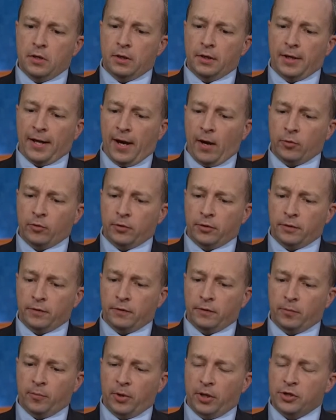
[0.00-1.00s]

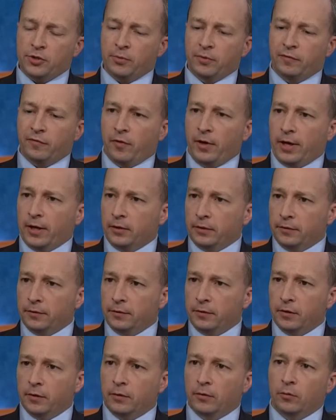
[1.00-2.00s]
encountered Benjamin Franklin,
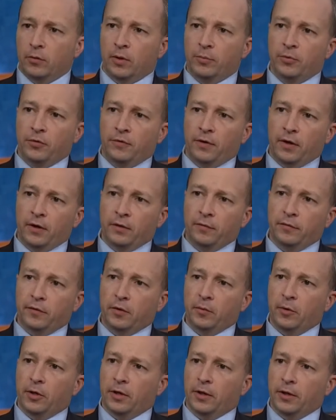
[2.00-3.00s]
the, the representative of the
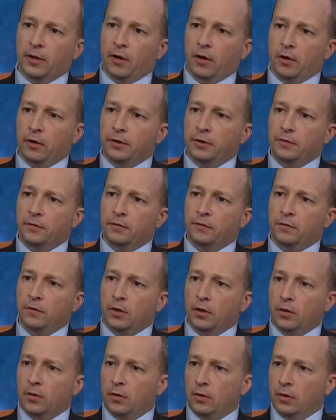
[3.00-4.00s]
American colonies
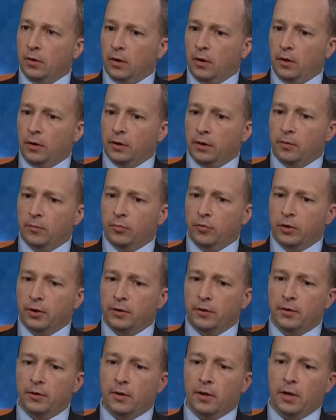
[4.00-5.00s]
in, uh, in
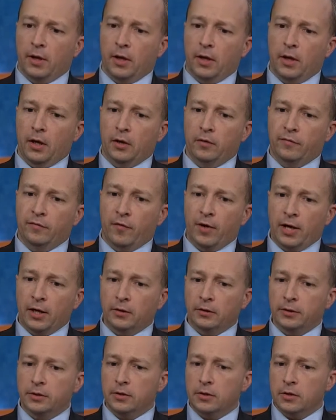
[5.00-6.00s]
Britain. And
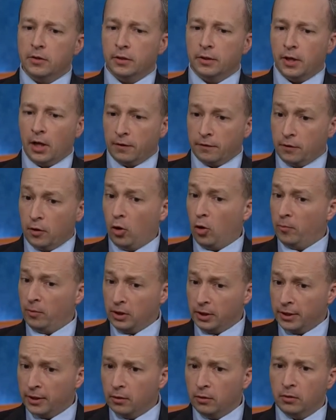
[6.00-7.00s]
Franklin got to know him a
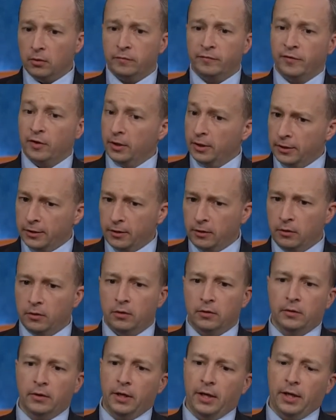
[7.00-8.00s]
little, very
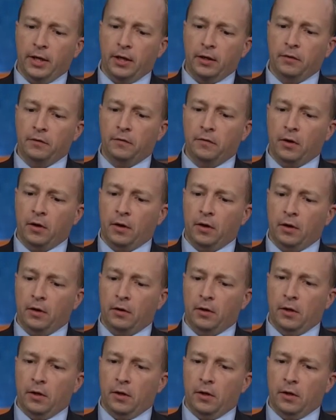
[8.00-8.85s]
little, and uh,